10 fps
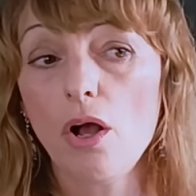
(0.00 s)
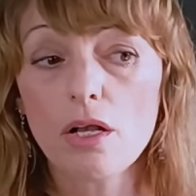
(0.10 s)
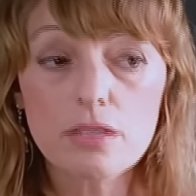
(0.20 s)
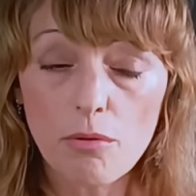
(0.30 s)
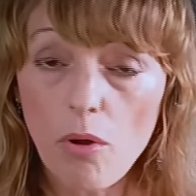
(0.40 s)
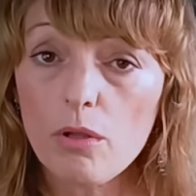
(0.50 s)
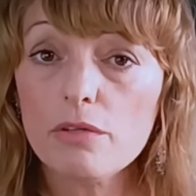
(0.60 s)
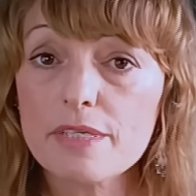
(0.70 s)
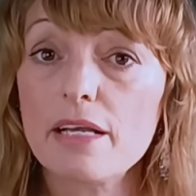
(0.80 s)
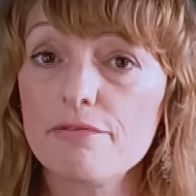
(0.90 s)
So all
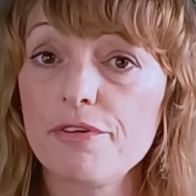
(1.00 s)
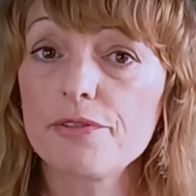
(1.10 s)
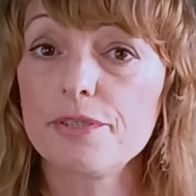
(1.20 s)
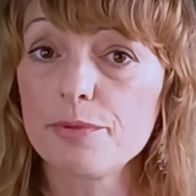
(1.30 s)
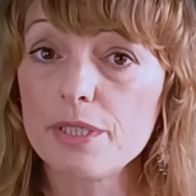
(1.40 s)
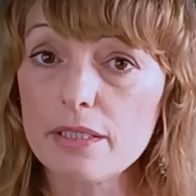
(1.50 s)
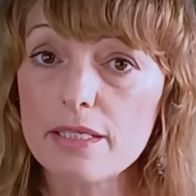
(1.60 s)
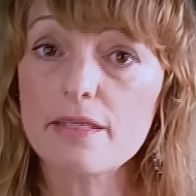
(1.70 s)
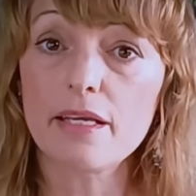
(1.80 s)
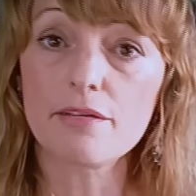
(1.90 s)
of us have very
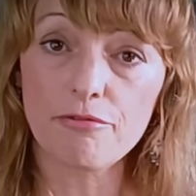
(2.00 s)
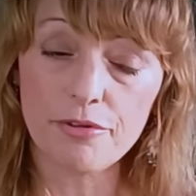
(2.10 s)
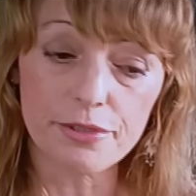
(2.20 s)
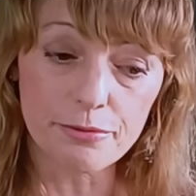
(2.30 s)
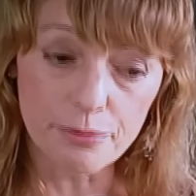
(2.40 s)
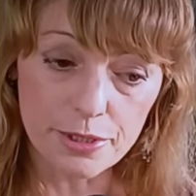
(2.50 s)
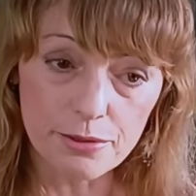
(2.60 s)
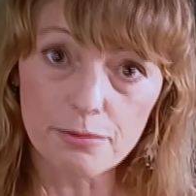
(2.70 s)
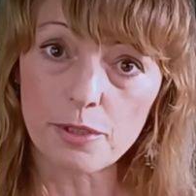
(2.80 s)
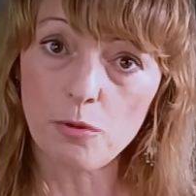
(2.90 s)
realistic and very
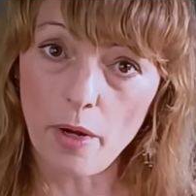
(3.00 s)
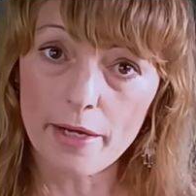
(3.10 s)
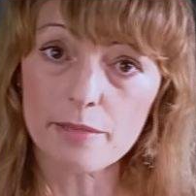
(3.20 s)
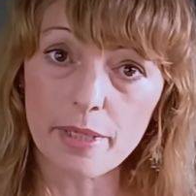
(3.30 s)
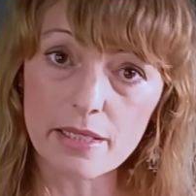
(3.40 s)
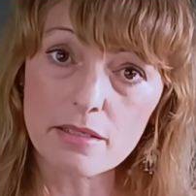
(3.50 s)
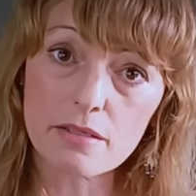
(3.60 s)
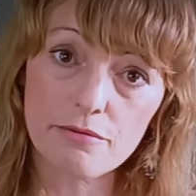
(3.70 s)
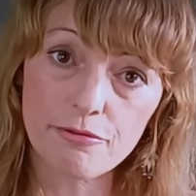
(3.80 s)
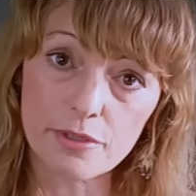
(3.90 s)
real
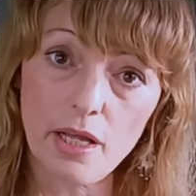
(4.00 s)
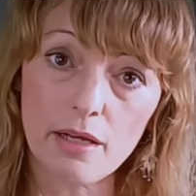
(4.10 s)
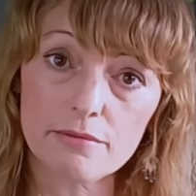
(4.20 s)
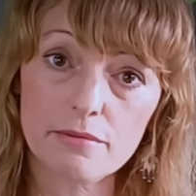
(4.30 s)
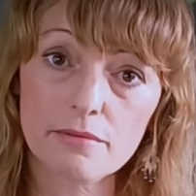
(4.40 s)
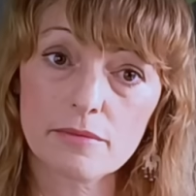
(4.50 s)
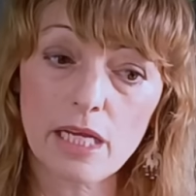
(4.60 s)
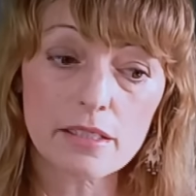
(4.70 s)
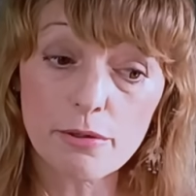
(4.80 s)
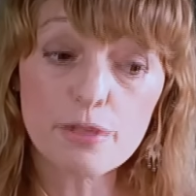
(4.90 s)
requirements for love.
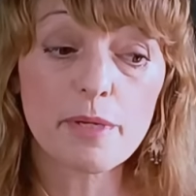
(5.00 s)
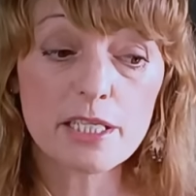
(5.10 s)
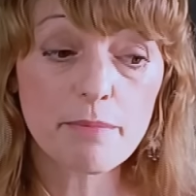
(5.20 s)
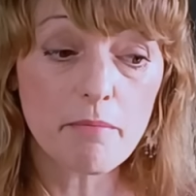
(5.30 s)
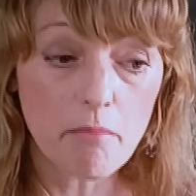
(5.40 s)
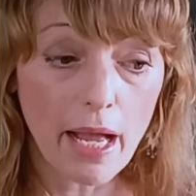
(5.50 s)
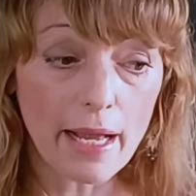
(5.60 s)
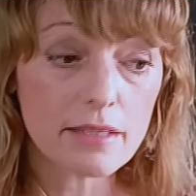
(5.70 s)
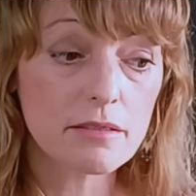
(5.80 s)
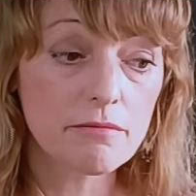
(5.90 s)
And those must be
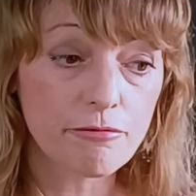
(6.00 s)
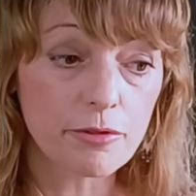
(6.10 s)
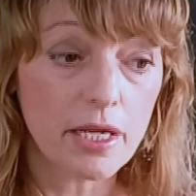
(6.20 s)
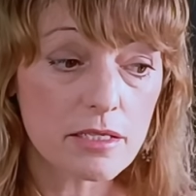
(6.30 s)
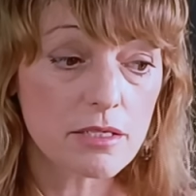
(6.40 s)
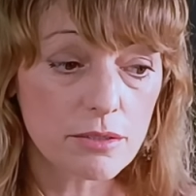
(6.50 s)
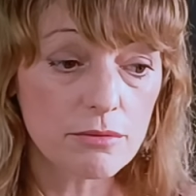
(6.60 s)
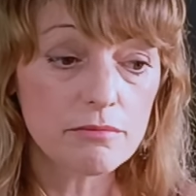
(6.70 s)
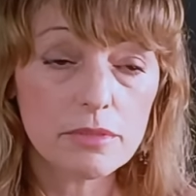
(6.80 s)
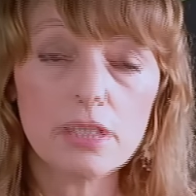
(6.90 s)
met for us
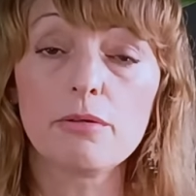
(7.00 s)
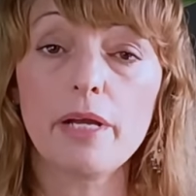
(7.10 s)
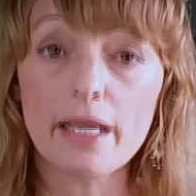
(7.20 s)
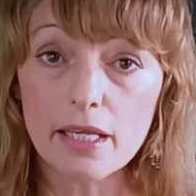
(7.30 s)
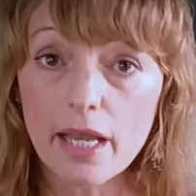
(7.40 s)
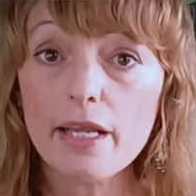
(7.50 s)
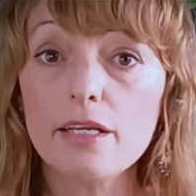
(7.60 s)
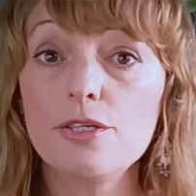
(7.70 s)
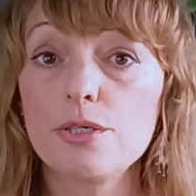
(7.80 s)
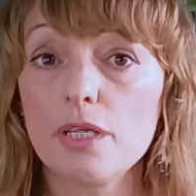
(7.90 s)
to,
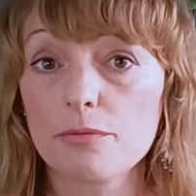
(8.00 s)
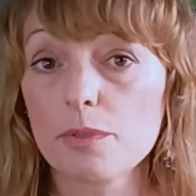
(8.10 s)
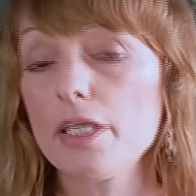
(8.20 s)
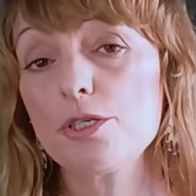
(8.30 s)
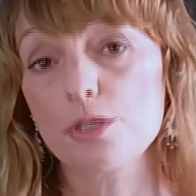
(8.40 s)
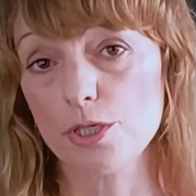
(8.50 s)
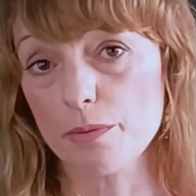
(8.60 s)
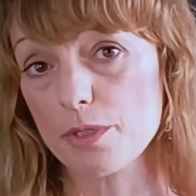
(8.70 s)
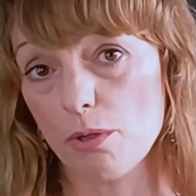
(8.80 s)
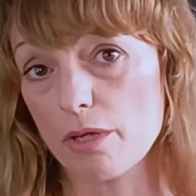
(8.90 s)
engage in
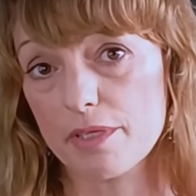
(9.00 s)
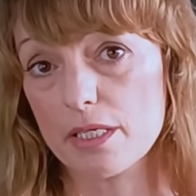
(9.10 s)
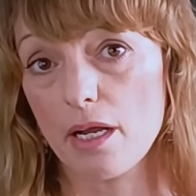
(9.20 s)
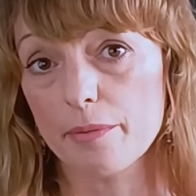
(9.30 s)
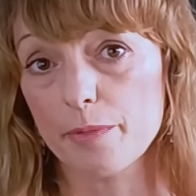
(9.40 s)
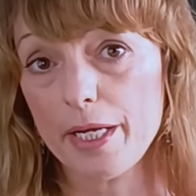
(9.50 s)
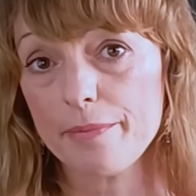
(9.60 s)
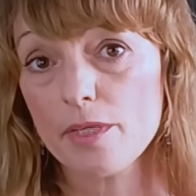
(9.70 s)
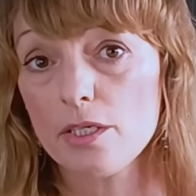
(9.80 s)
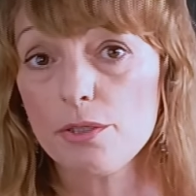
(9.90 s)
relationships a lot of the time, right?
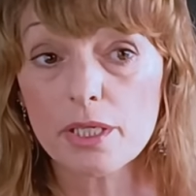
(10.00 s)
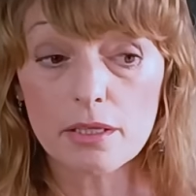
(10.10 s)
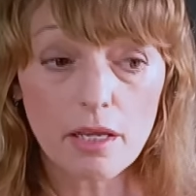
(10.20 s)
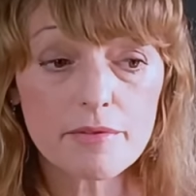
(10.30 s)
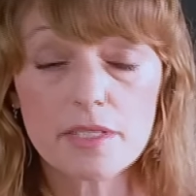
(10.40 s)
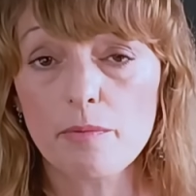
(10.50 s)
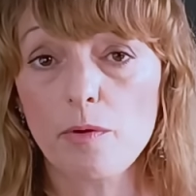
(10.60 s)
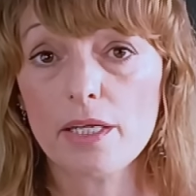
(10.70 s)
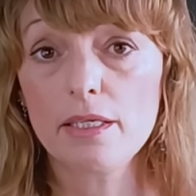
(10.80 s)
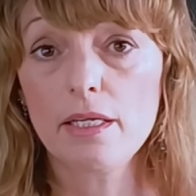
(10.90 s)
You can love
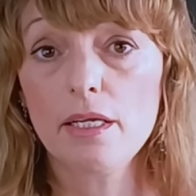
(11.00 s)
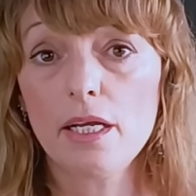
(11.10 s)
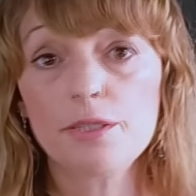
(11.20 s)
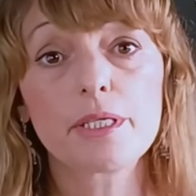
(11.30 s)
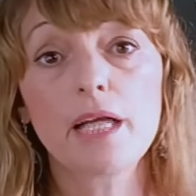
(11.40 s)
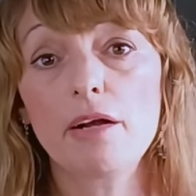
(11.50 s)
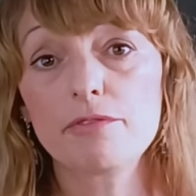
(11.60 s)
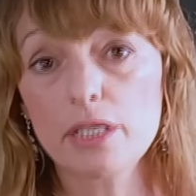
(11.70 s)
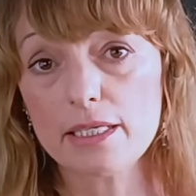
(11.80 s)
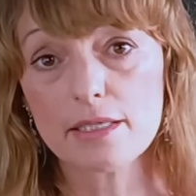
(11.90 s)
someone and you can have
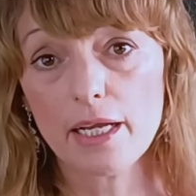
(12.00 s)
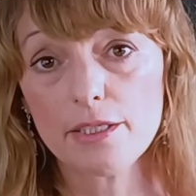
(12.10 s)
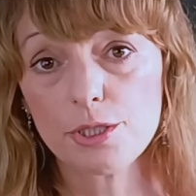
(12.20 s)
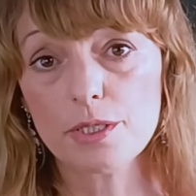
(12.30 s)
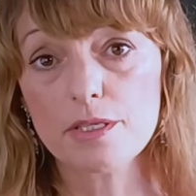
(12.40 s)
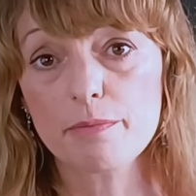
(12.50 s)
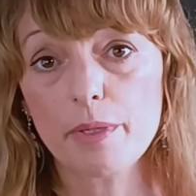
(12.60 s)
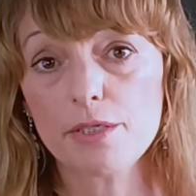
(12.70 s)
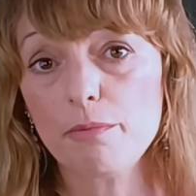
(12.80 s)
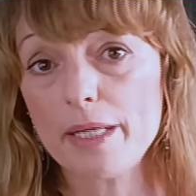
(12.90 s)
good intentions,
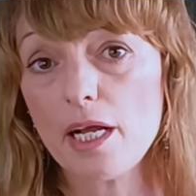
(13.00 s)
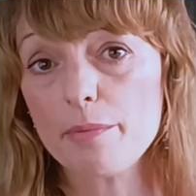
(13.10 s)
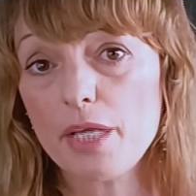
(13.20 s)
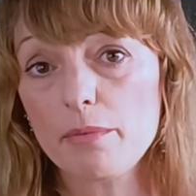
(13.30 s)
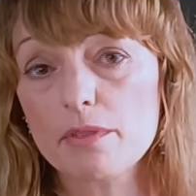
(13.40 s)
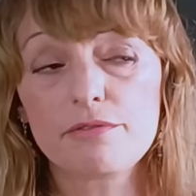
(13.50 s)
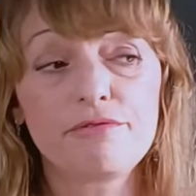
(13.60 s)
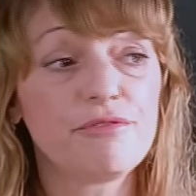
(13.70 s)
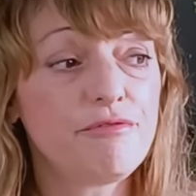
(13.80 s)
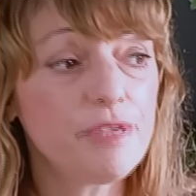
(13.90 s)
but you might not be able to
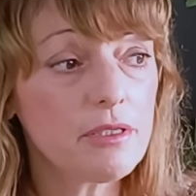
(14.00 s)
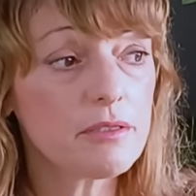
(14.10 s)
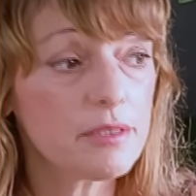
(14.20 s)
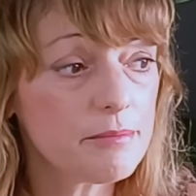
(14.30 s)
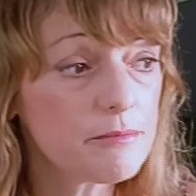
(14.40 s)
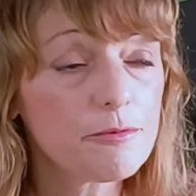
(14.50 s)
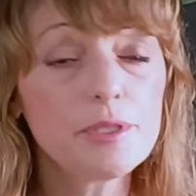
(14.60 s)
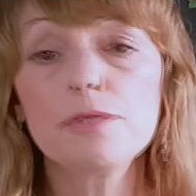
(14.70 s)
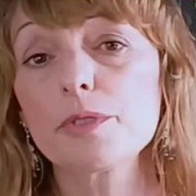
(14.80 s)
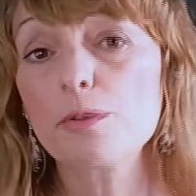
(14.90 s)
fulfill the
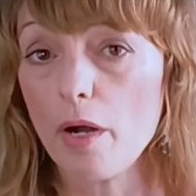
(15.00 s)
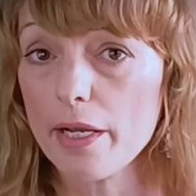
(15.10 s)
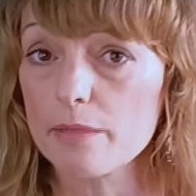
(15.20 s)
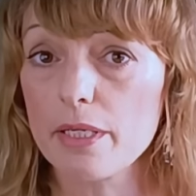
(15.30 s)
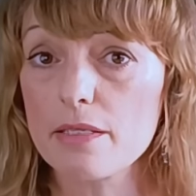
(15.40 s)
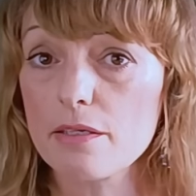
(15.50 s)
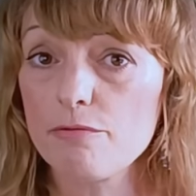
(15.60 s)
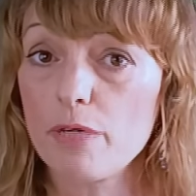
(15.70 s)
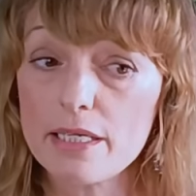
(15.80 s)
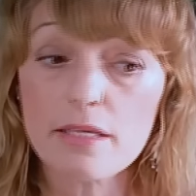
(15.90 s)
real requirements of
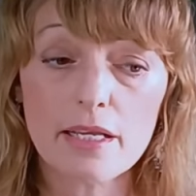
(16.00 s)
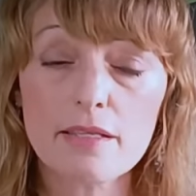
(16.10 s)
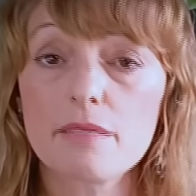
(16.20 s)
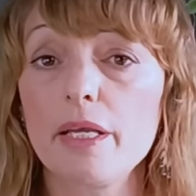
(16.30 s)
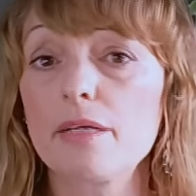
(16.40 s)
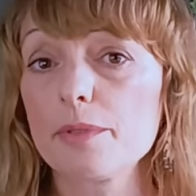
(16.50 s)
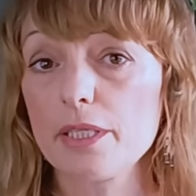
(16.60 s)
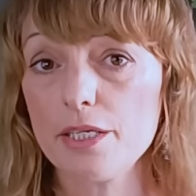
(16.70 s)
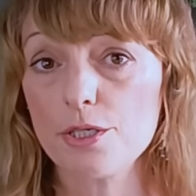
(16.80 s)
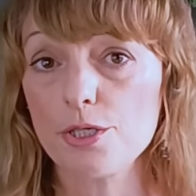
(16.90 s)
what it takes to make a
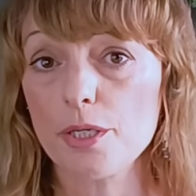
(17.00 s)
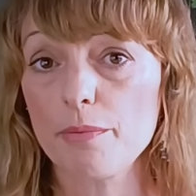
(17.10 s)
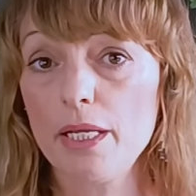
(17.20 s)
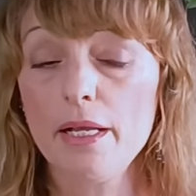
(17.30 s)
relationship.